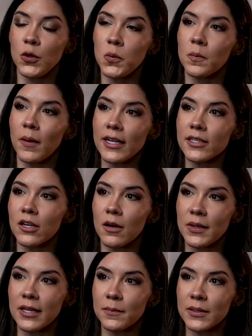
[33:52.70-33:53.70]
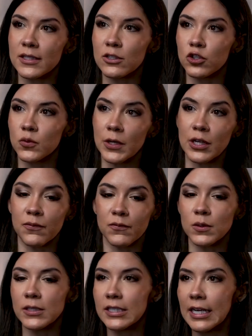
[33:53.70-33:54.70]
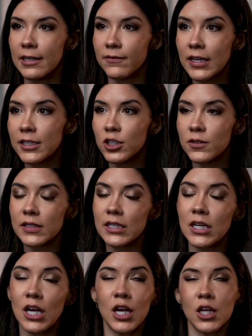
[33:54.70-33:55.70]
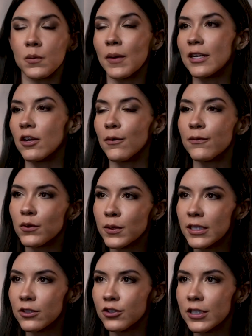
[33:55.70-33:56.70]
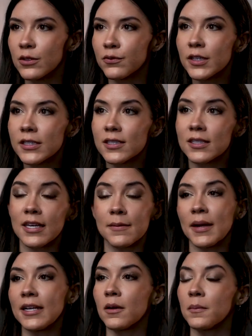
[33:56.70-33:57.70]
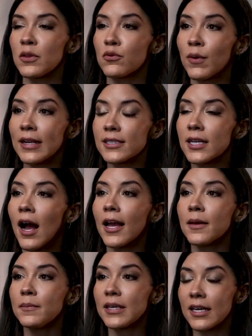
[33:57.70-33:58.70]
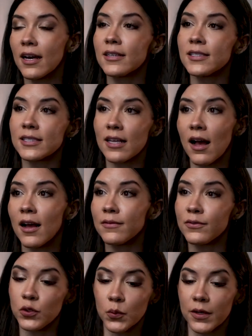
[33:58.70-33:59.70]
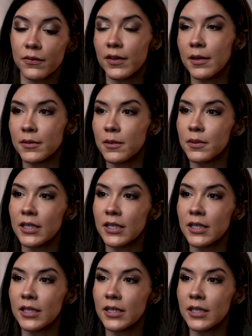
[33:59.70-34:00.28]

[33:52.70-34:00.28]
you might not be in a position where you can fully take advantage of it. You might not fully understand the risk. It might not be the right time because of your family